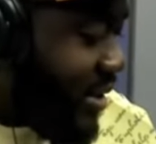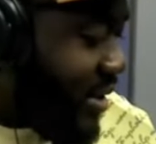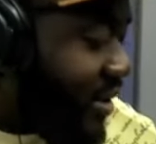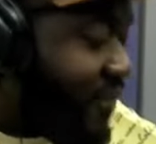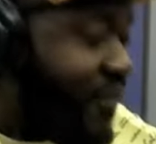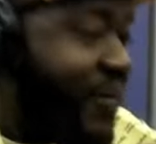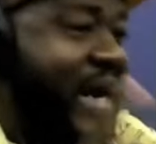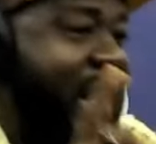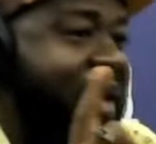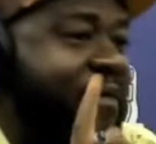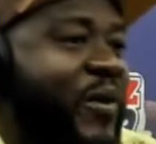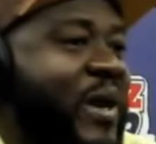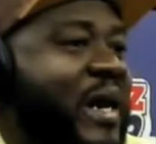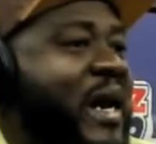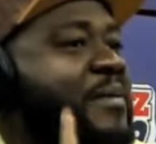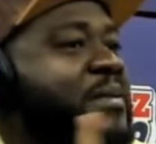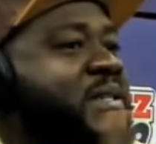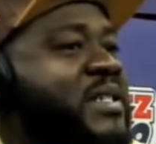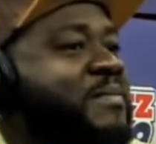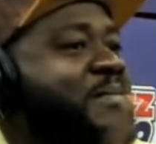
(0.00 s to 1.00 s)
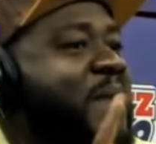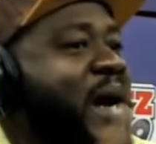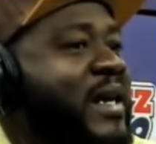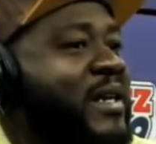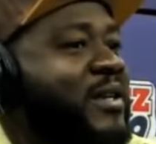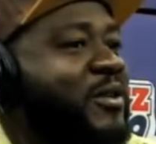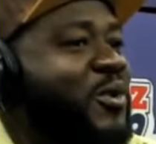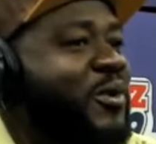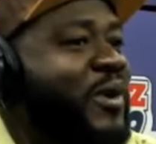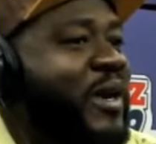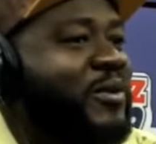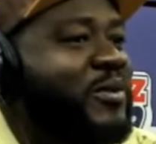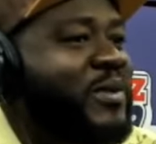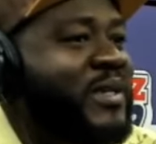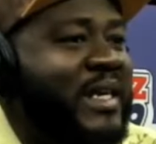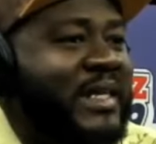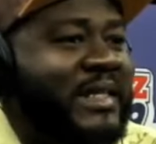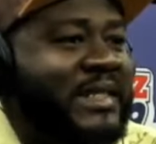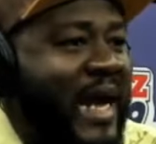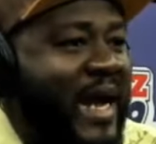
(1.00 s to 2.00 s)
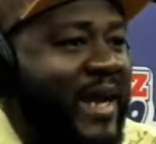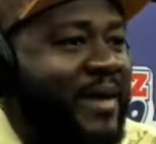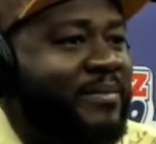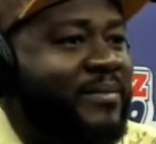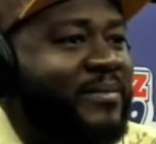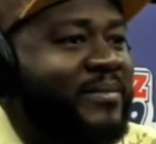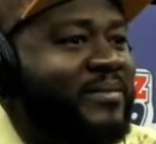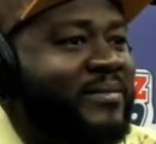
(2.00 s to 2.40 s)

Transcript: In fact, I for captioning my editorial today, time.